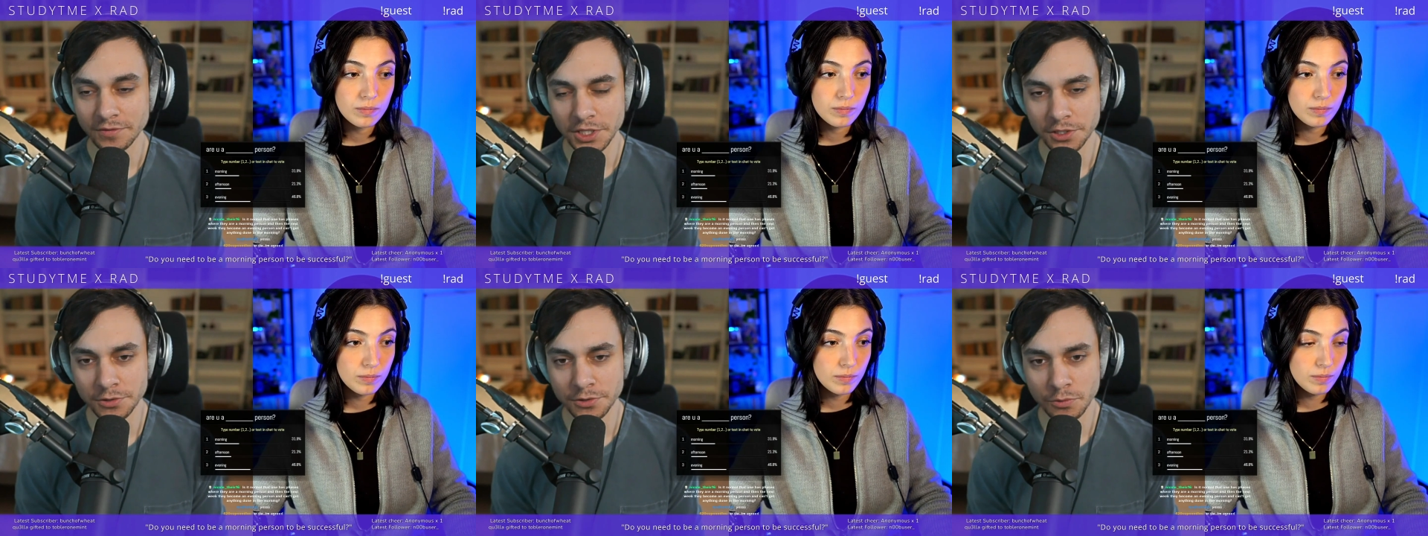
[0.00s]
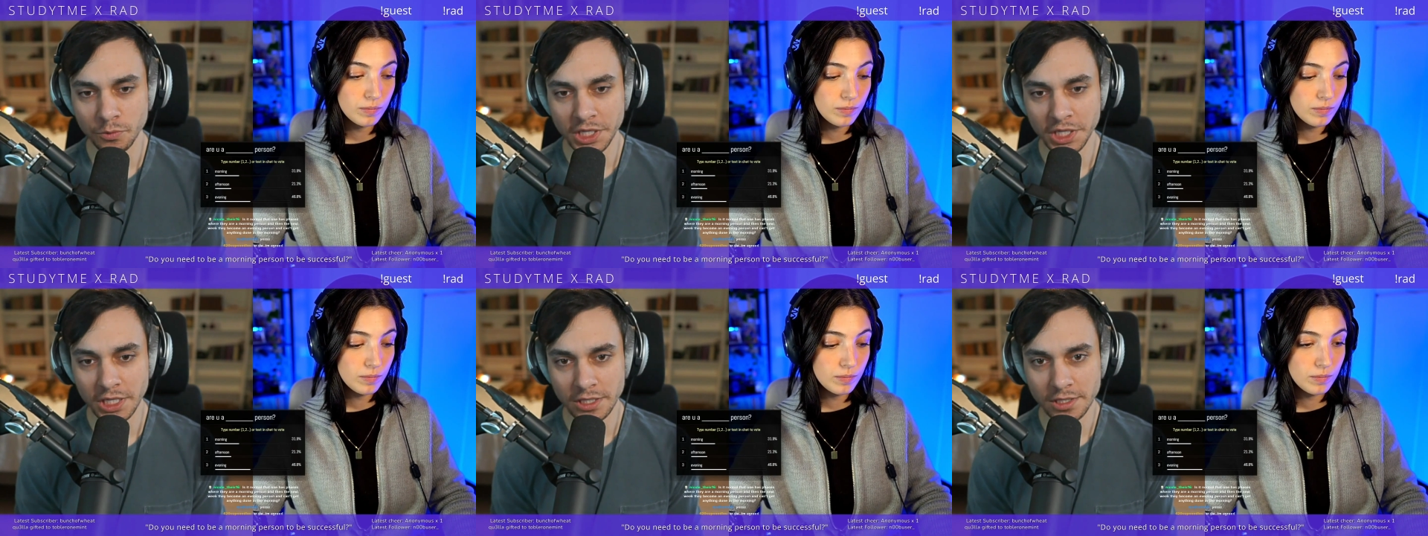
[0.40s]
Speaker 1: use
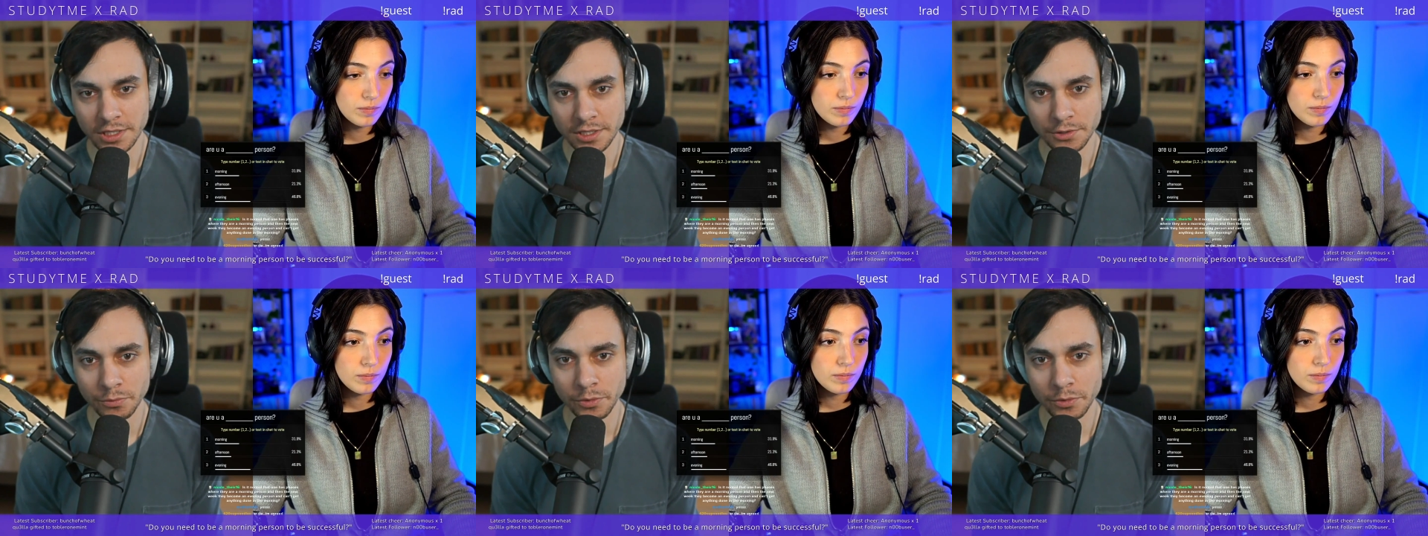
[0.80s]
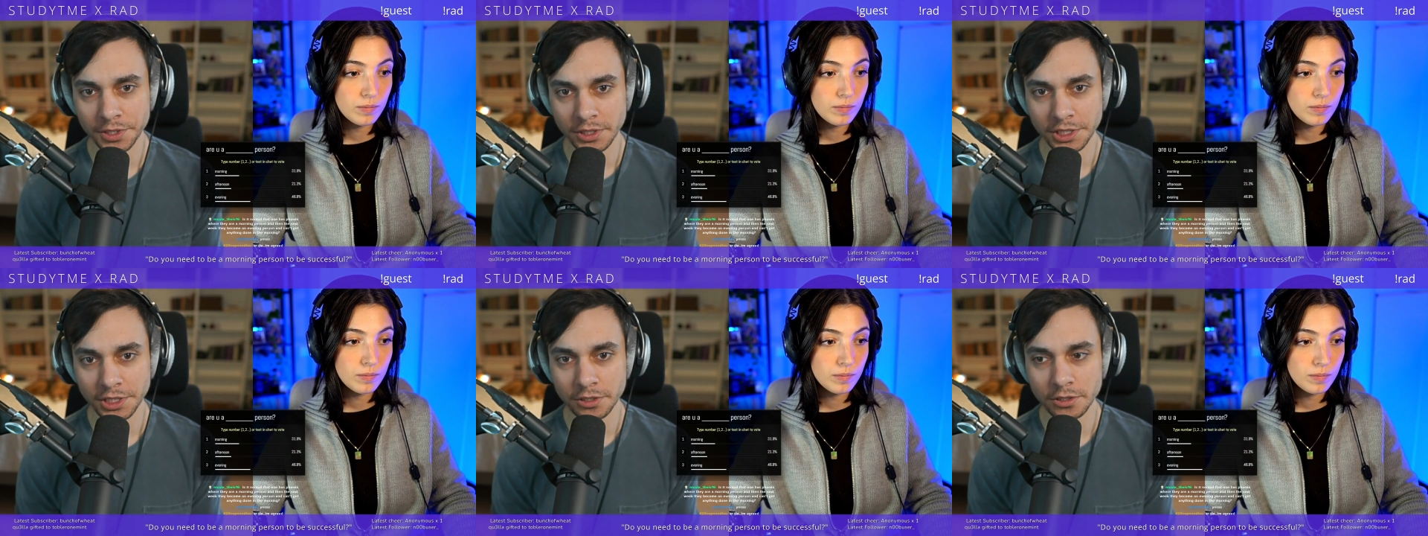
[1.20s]
weekends as a
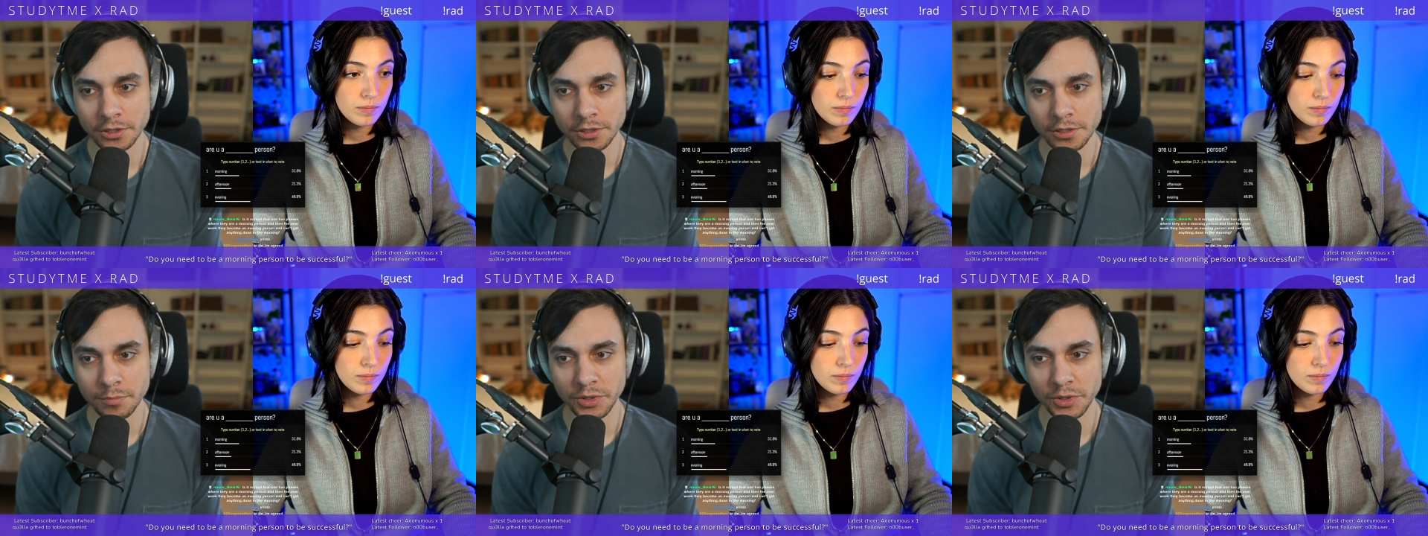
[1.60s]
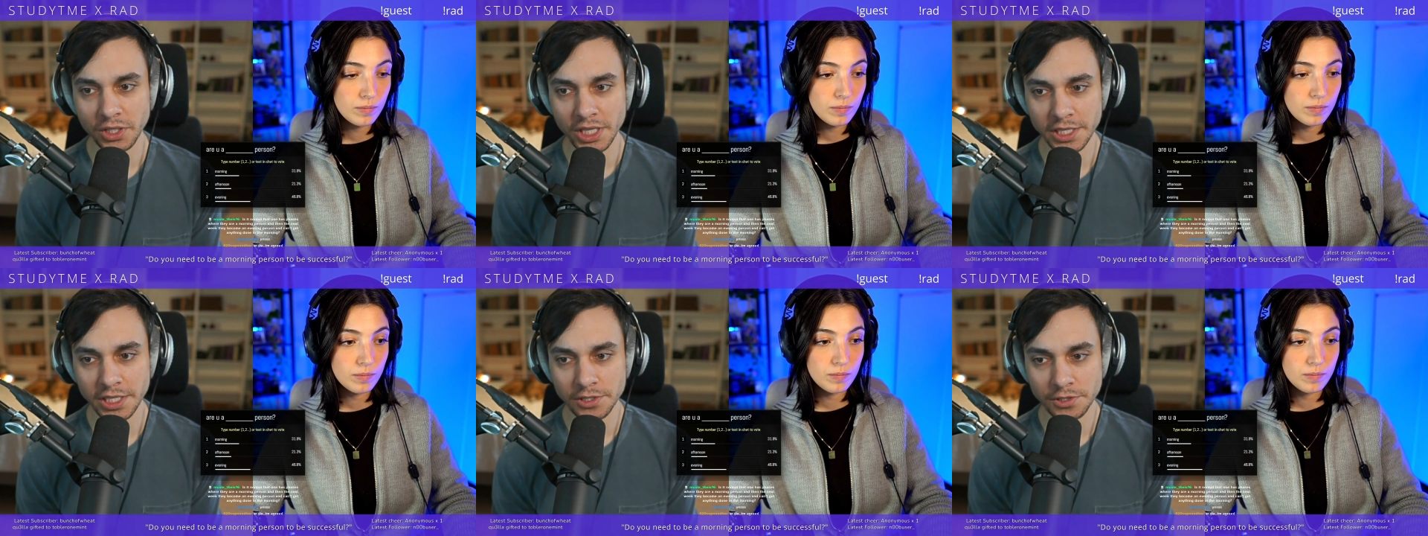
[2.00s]
really good
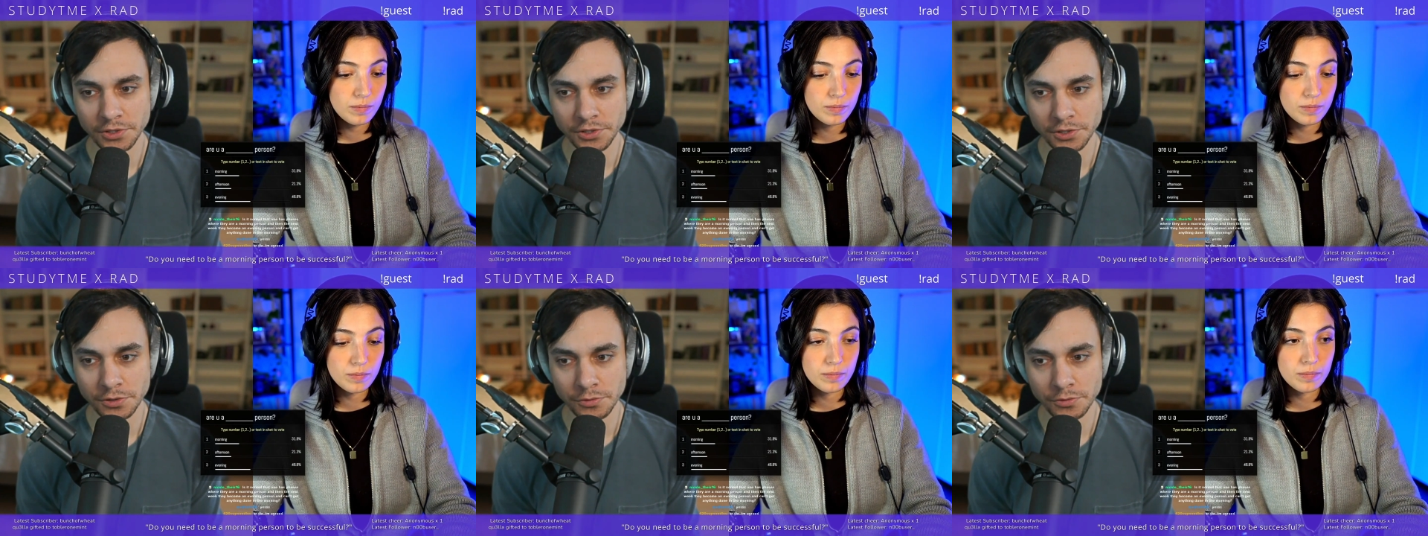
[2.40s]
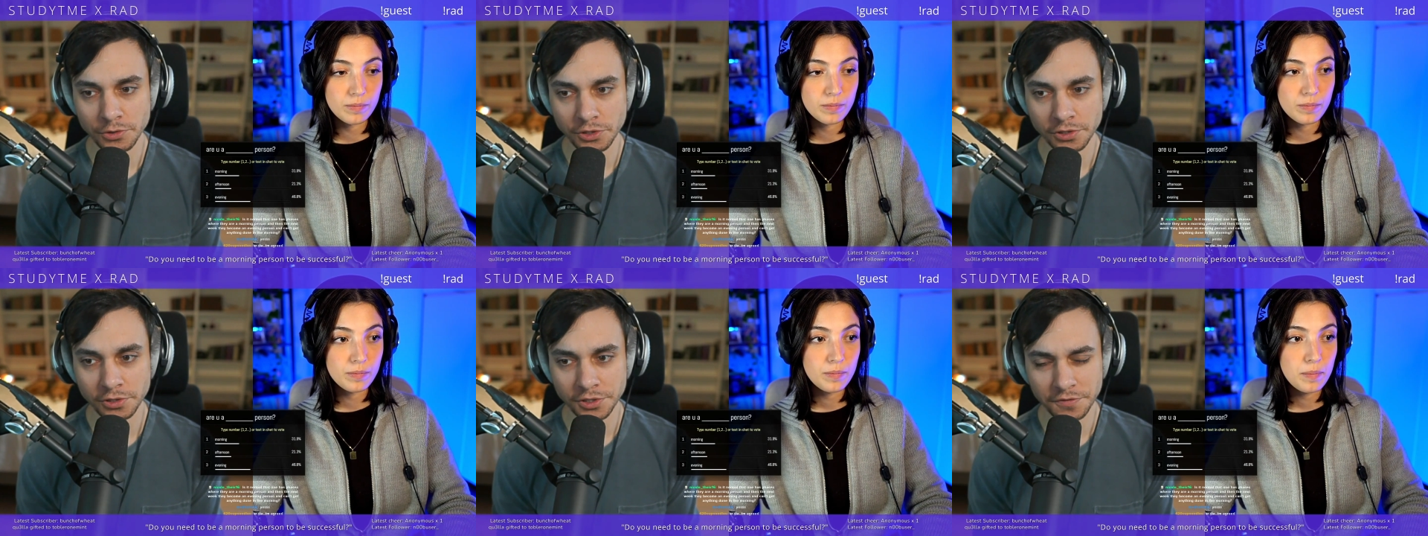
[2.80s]
place to
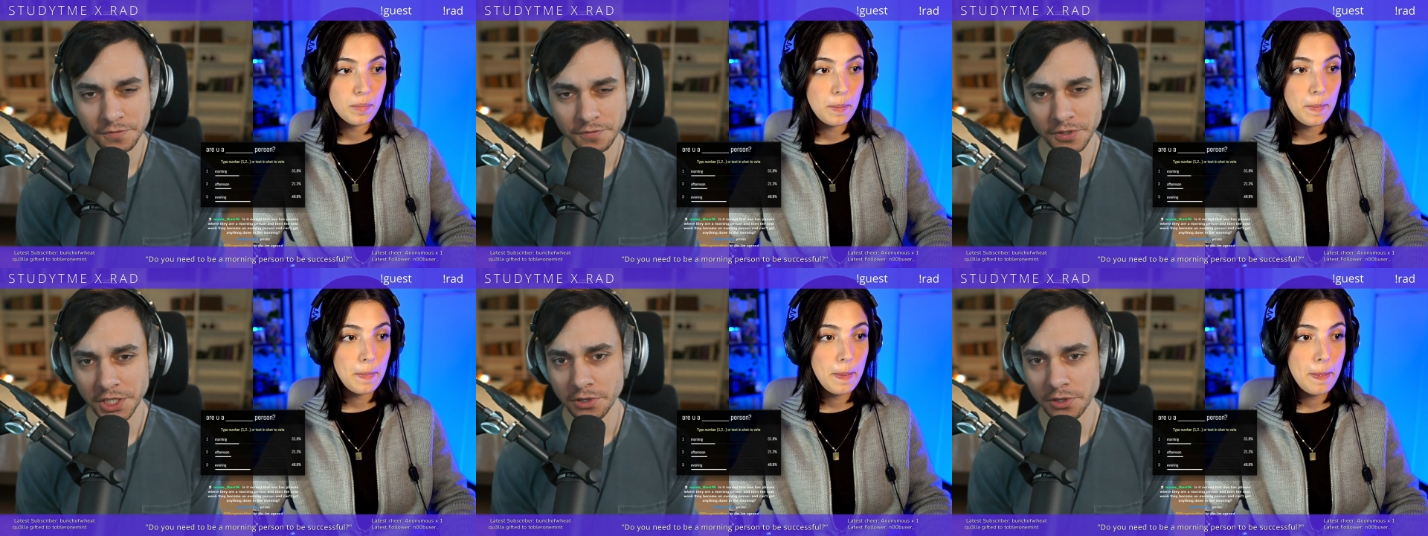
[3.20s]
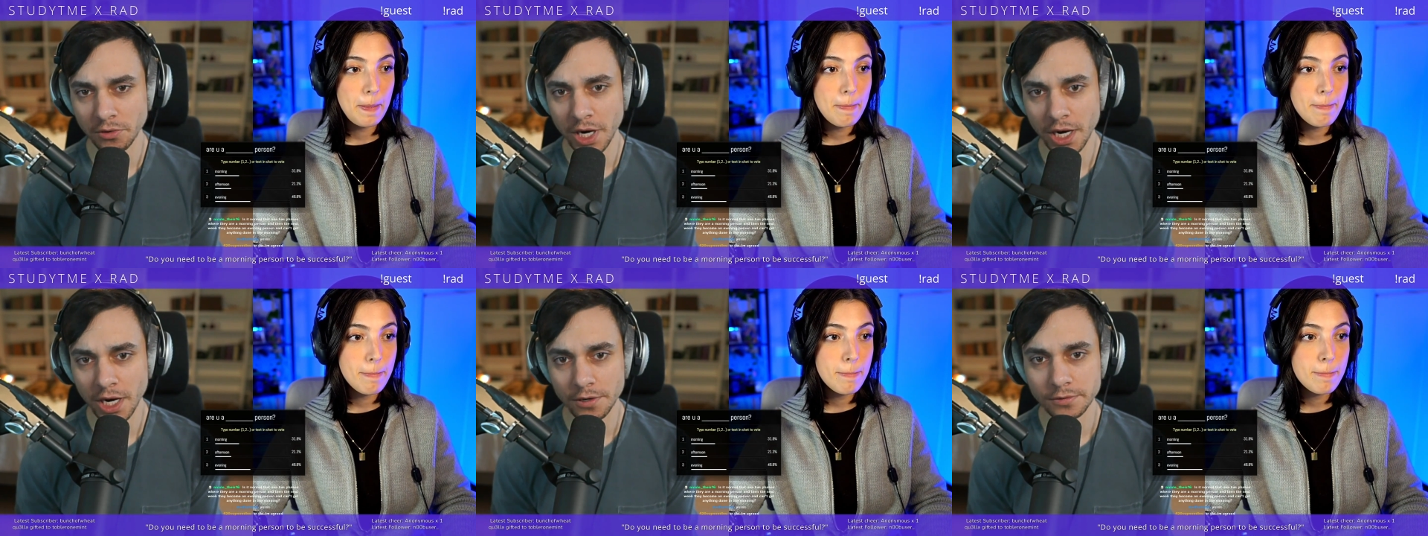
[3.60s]
start to figure
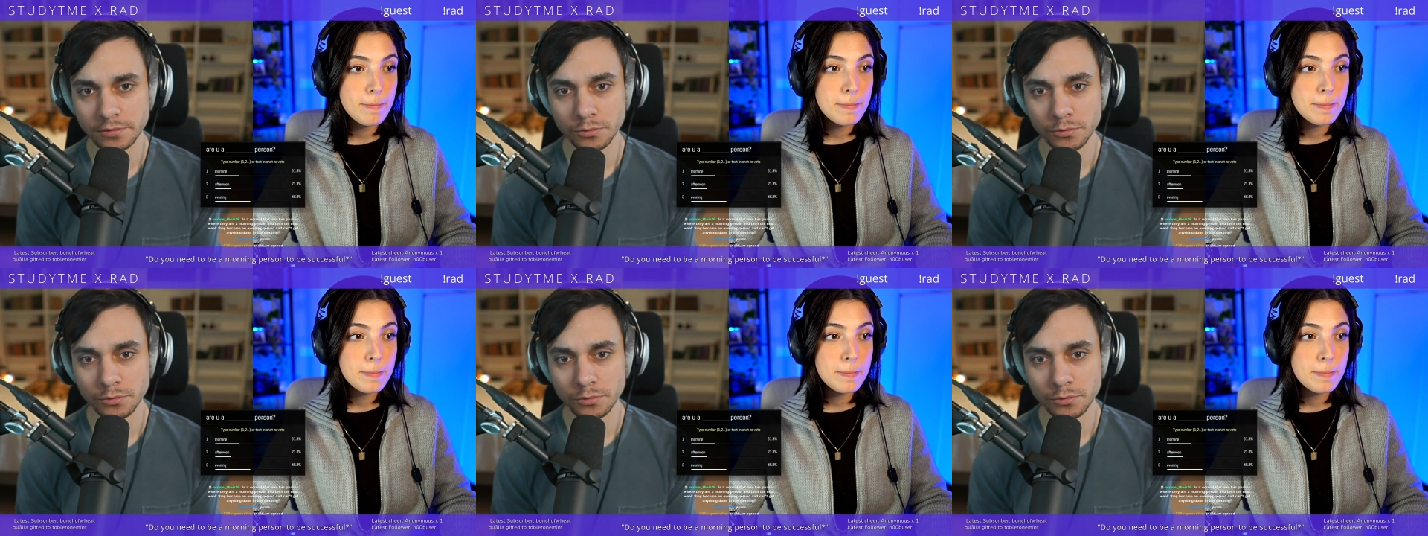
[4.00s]
out